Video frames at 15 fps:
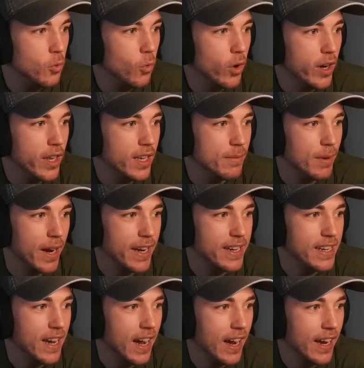20 by
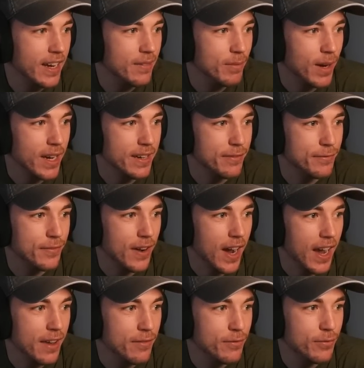9 by
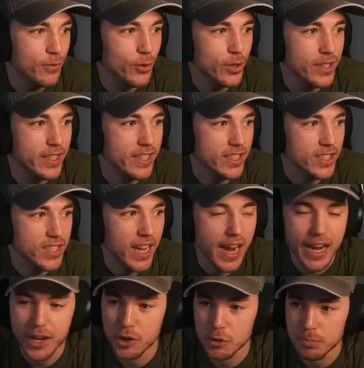5 foot
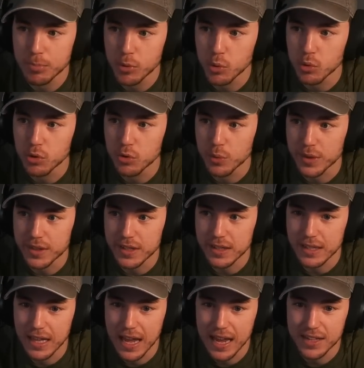container pool with
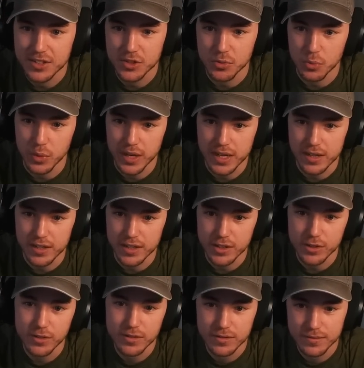glass
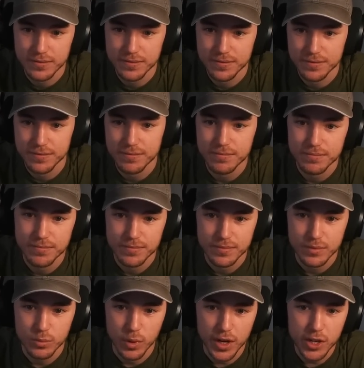window.
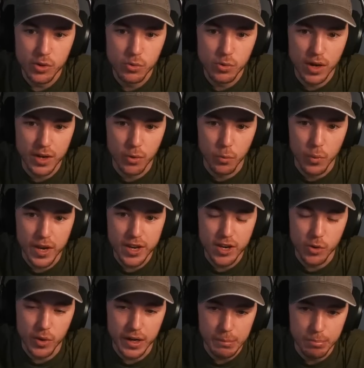Why do you want a window
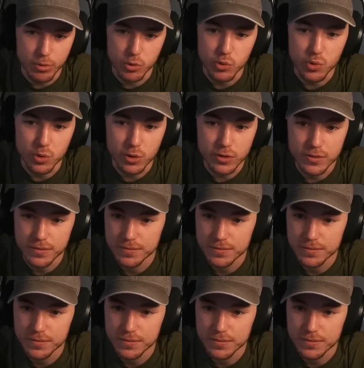on a pool?